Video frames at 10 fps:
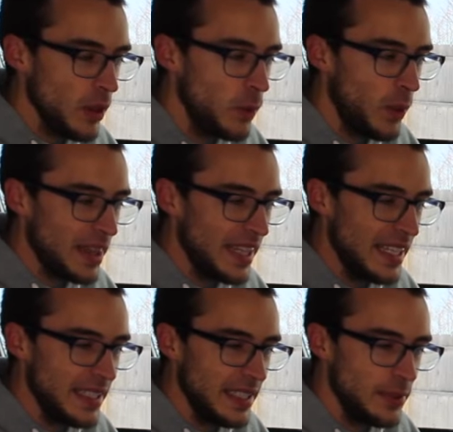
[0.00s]
what
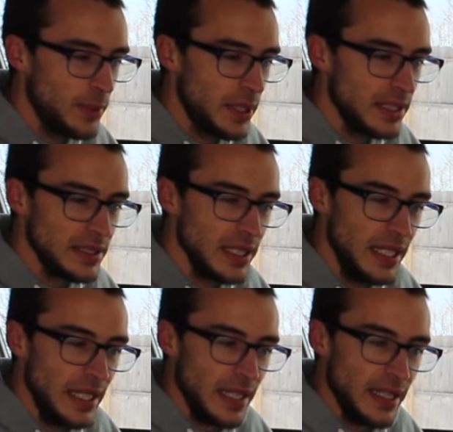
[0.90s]
that did was
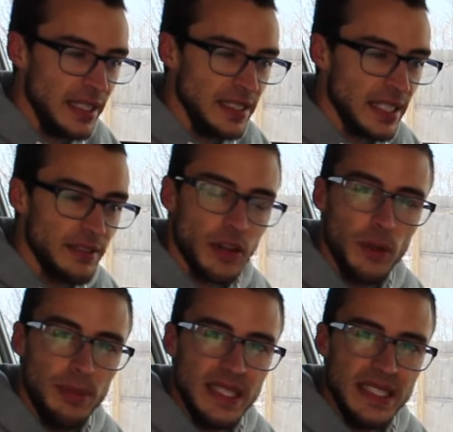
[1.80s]
these have
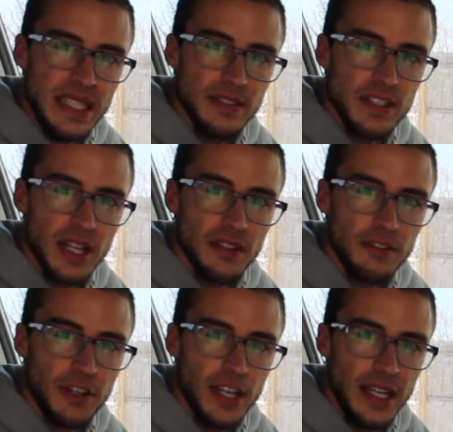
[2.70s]
open diffs on the
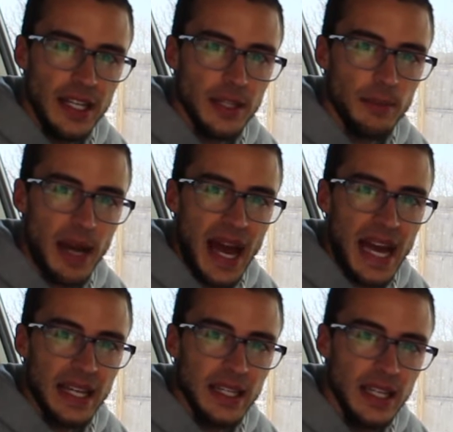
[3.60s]
front and the
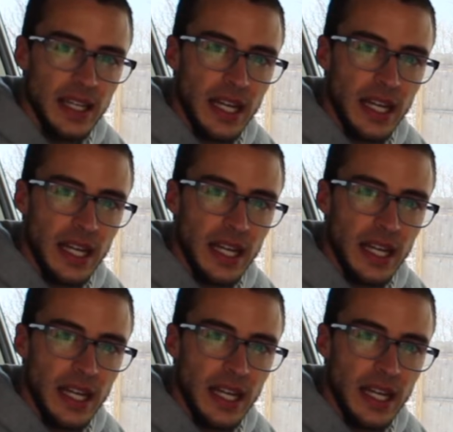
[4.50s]
back.